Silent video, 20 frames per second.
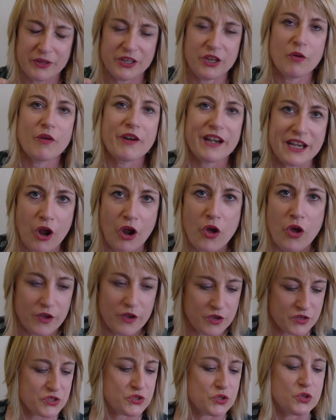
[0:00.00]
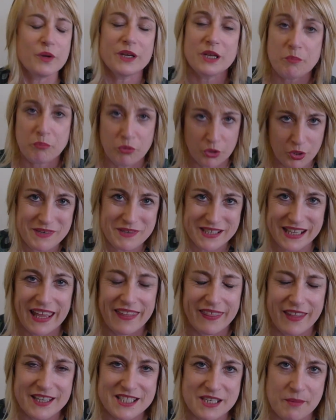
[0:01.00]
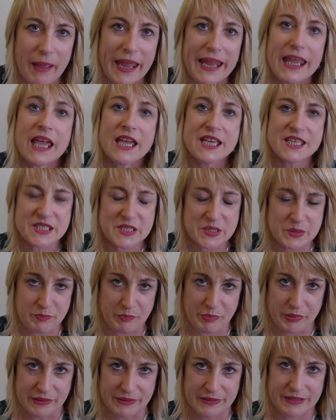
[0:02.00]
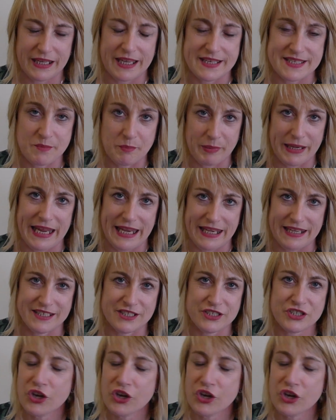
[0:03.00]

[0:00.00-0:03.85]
You already know those two and you put them together to make sp as a blend.